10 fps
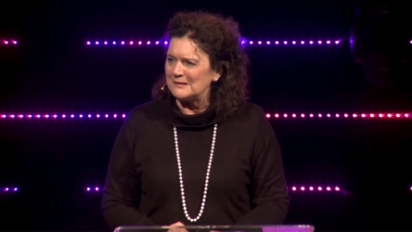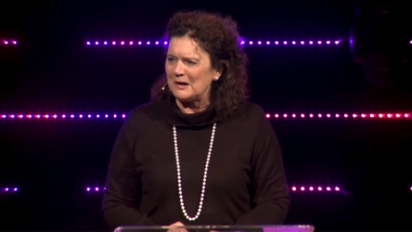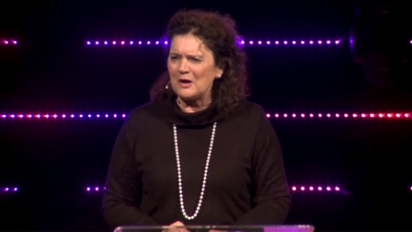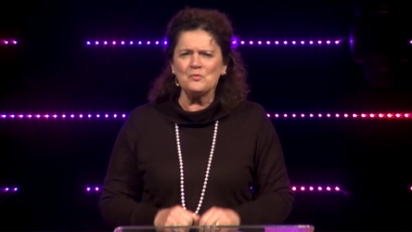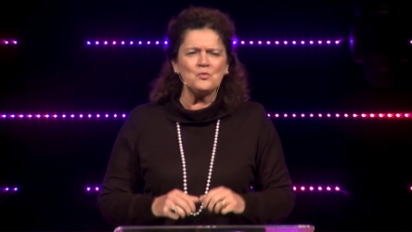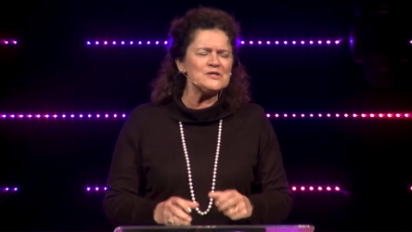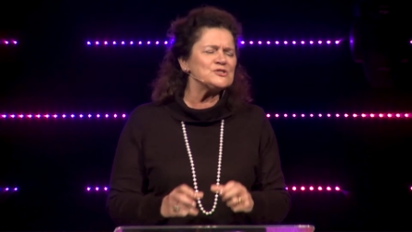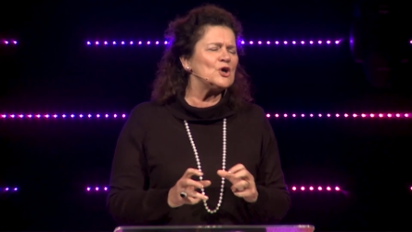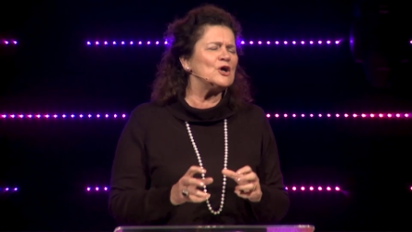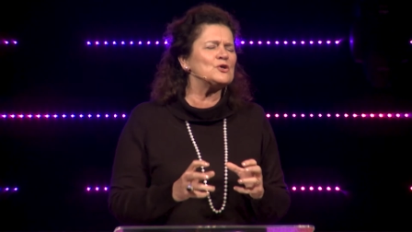I
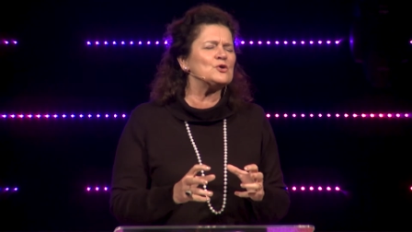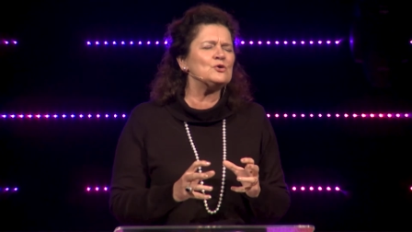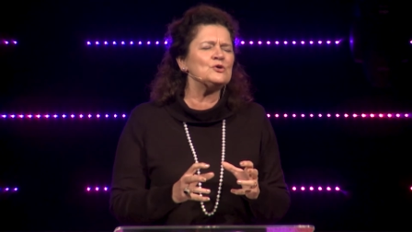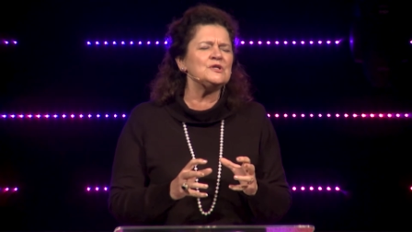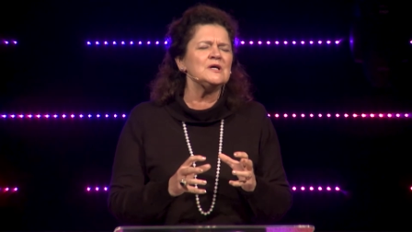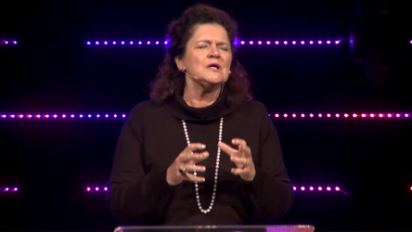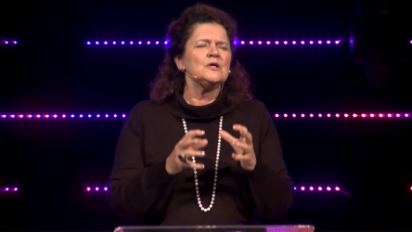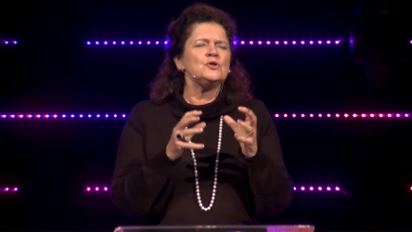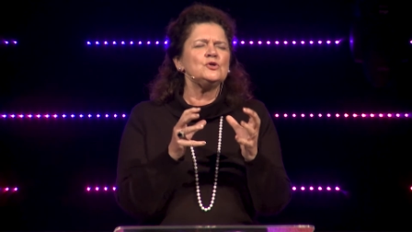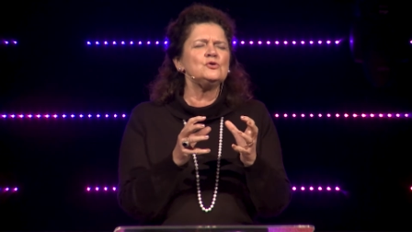wish I could
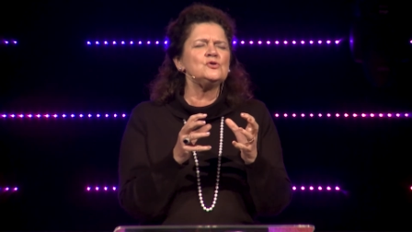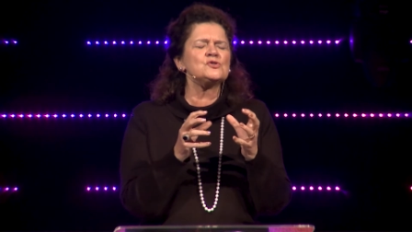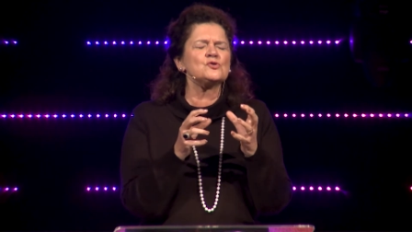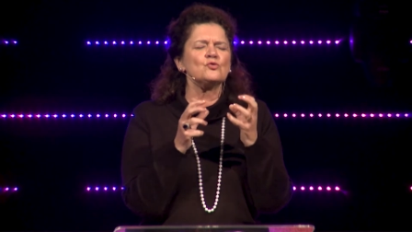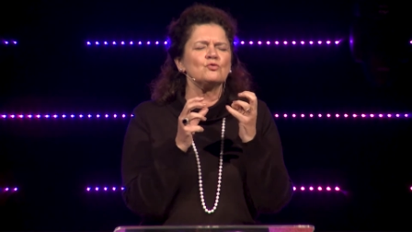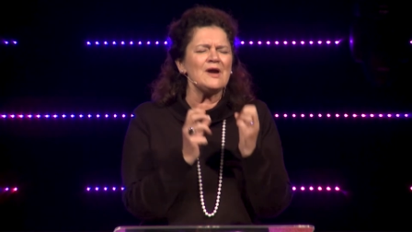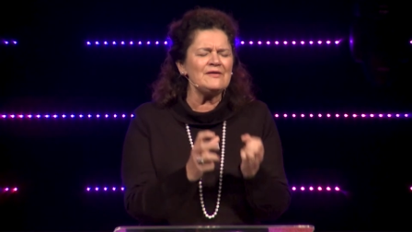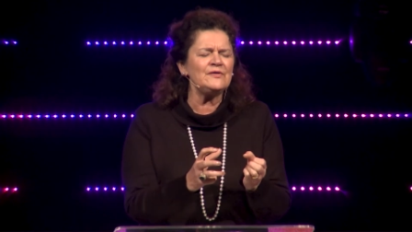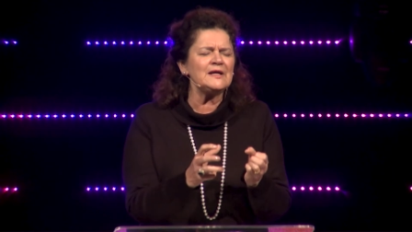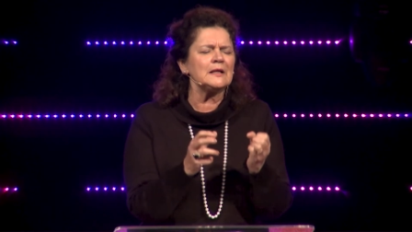use
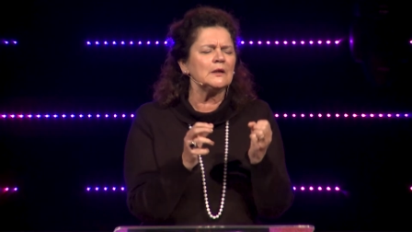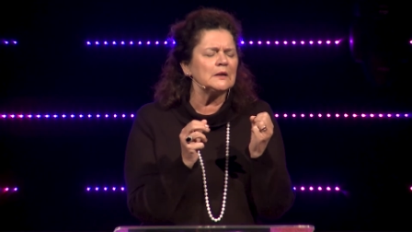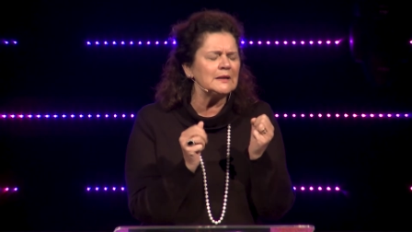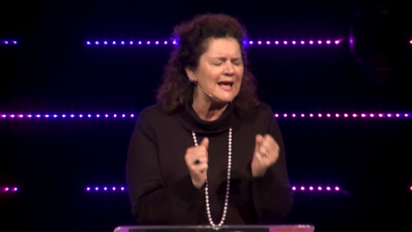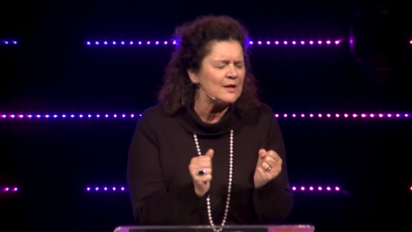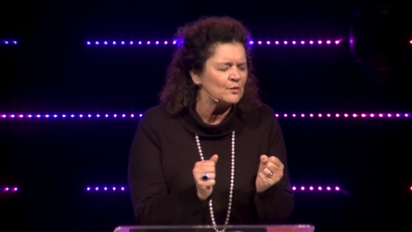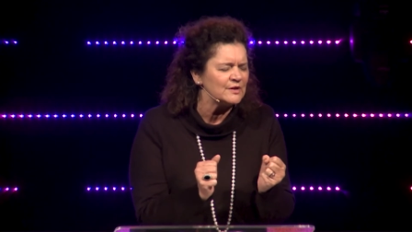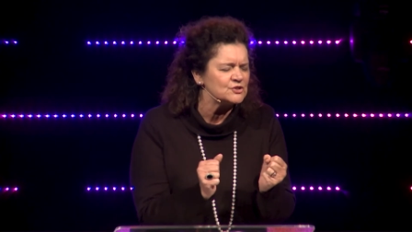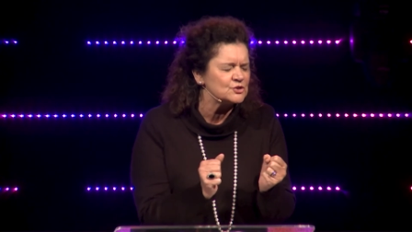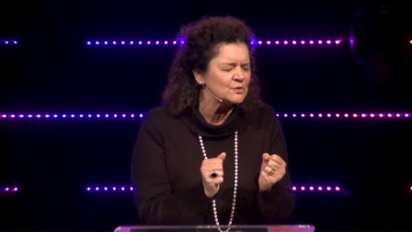graphic
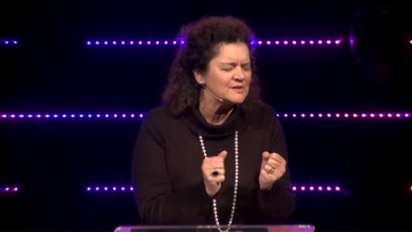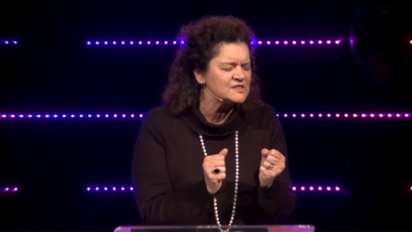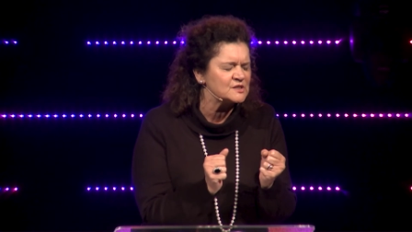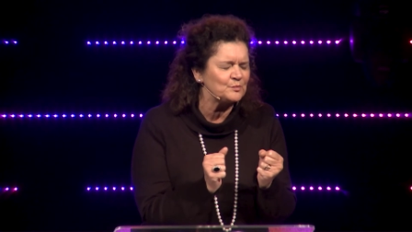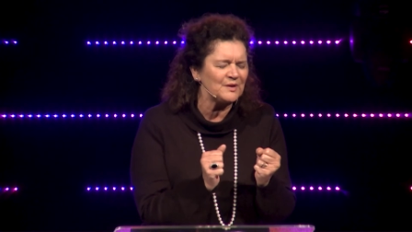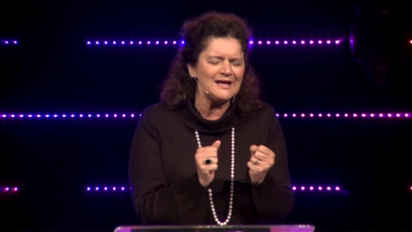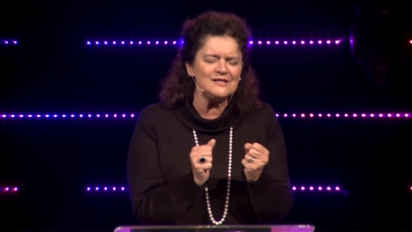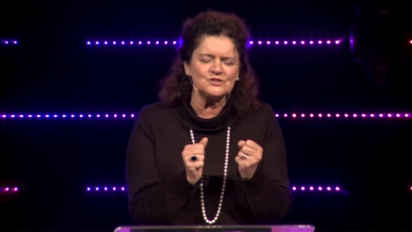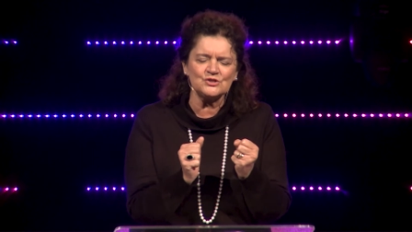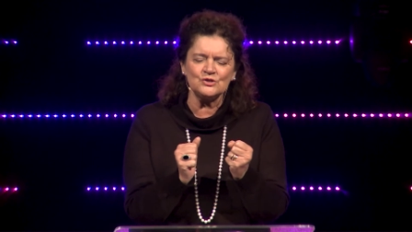language to
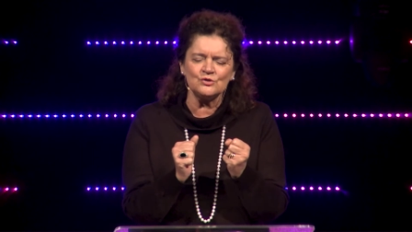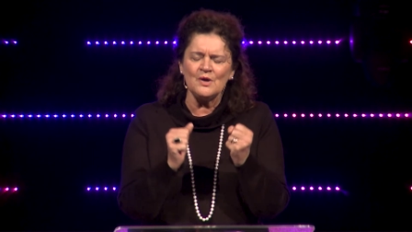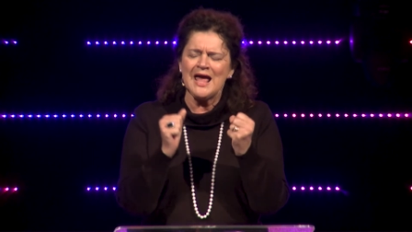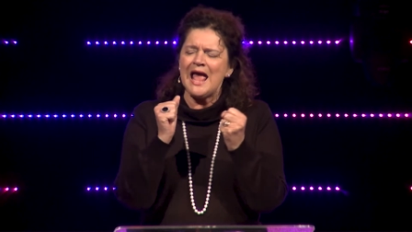explain to you